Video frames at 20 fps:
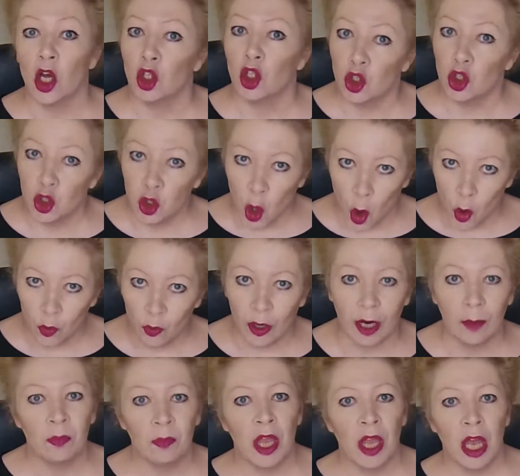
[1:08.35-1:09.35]

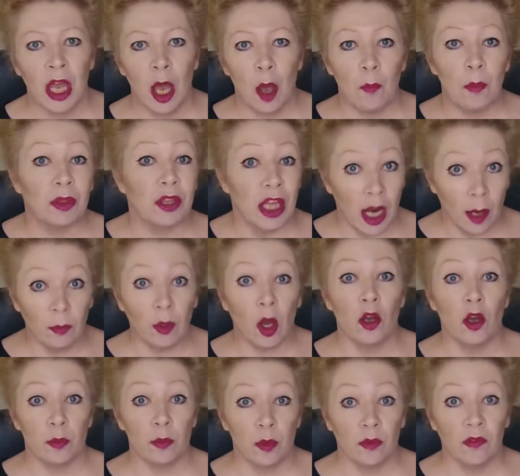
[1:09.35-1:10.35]
genre, but then I'm
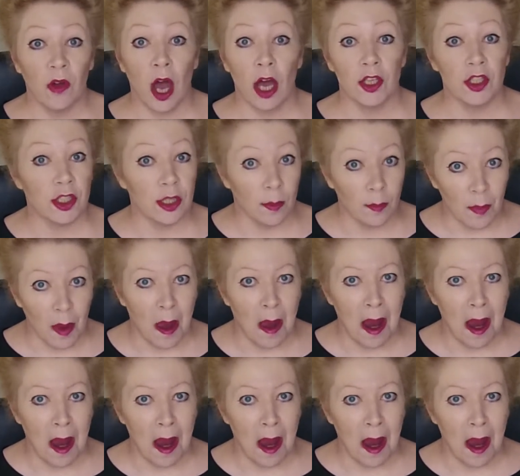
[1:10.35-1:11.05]
going to provide some